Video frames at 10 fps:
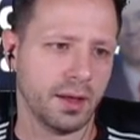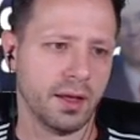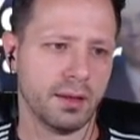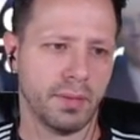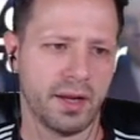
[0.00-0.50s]

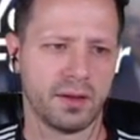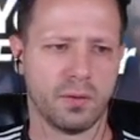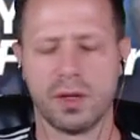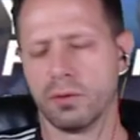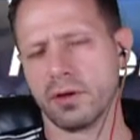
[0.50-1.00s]
and by the
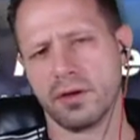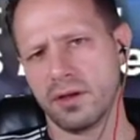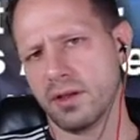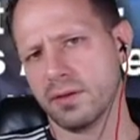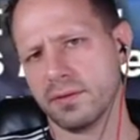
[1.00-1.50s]
way, we're going to
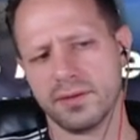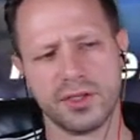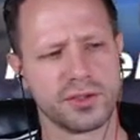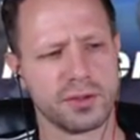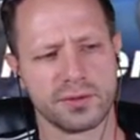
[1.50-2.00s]
need
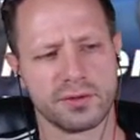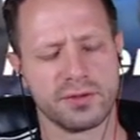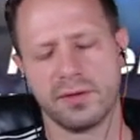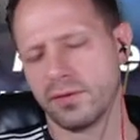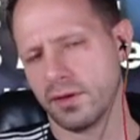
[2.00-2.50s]
digital
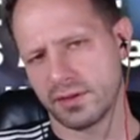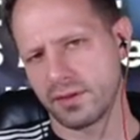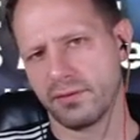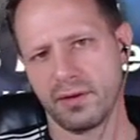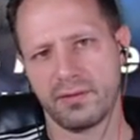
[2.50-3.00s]
certificates
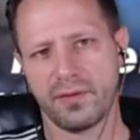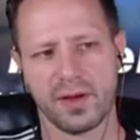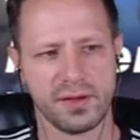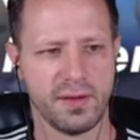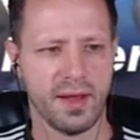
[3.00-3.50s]
to
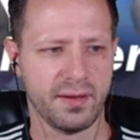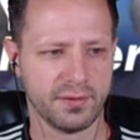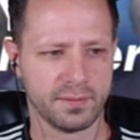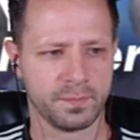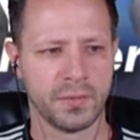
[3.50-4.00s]
verify you have
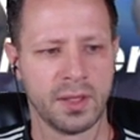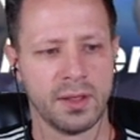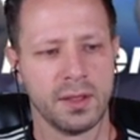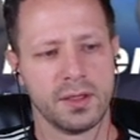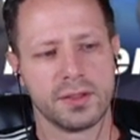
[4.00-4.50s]
it.
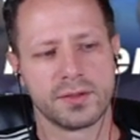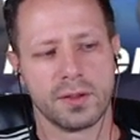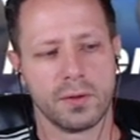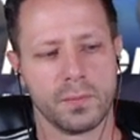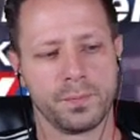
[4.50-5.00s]

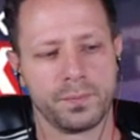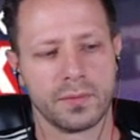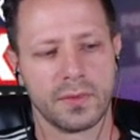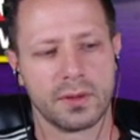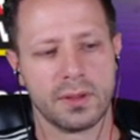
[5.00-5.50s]
So
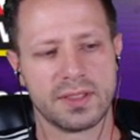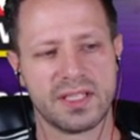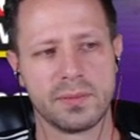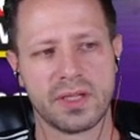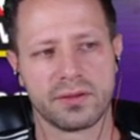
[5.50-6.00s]
it
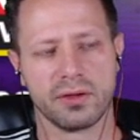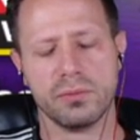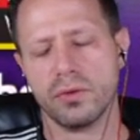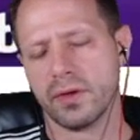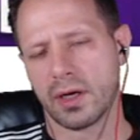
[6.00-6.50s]
seems like they're
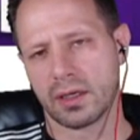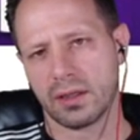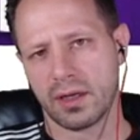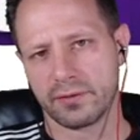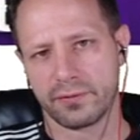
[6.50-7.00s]
moving on a
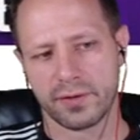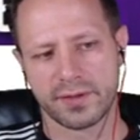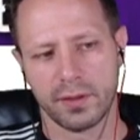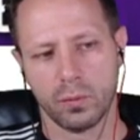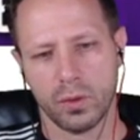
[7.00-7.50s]
lot of
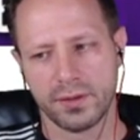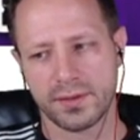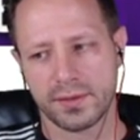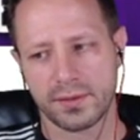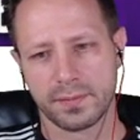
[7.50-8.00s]
fronts at
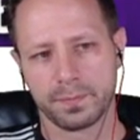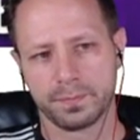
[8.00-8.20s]
once.